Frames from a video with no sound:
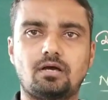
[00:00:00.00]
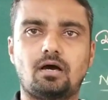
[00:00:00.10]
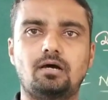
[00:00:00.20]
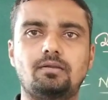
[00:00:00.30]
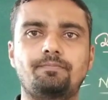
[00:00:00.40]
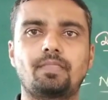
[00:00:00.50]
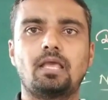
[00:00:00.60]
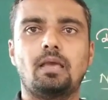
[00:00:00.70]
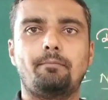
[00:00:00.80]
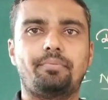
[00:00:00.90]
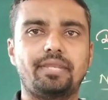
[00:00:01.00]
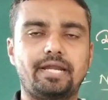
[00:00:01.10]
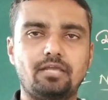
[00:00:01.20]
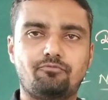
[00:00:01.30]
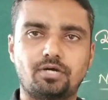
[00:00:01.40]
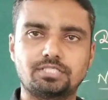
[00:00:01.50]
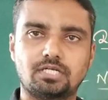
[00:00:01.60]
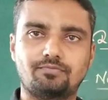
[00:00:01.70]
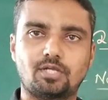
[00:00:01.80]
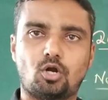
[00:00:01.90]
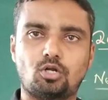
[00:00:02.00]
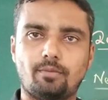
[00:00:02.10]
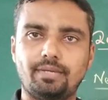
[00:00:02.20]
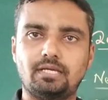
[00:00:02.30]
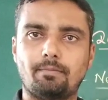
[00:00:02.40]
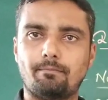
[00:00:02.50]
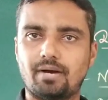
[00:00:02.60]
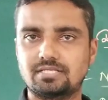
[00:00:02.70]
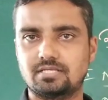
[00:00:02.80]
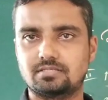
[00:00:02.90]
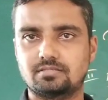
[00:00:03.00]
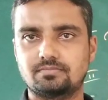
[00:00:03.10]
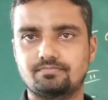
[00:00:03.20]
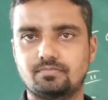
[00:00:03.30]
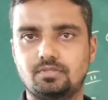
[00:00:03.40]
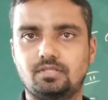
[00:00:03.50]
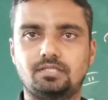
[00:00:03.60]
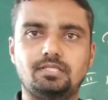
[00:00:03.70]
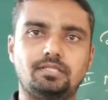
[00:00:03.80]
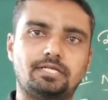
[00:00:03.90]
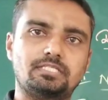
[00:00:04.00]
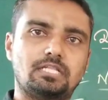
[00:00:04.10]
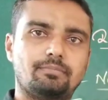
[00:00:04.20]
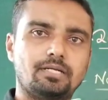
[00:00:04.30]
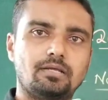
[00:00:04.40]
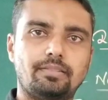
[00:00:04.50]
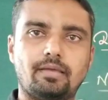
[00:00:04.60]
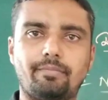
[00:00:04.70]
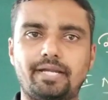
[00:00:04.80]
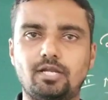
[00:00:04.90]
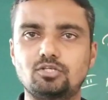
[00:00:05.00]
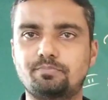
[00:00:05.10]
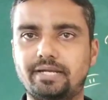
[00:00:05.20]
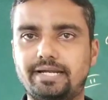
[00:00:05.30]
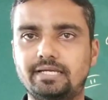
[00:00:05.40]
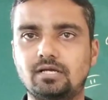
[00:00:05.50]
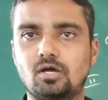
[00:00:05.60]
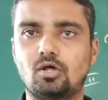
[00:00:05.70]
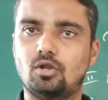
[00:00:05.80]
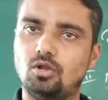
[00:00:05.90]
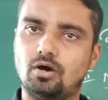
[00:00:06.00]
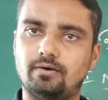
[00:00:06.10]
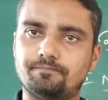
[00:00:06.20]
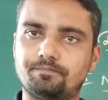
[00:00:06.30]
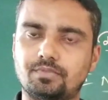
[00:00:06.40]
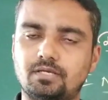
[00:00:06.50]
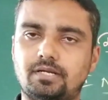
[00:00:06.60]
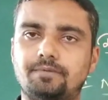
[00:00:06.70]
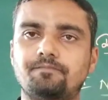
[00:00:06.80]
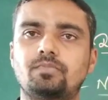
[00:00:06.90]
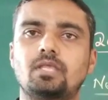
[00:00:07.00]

are periodic function of their atomic masses. That is nothing but the Mendel's periodic law. Right.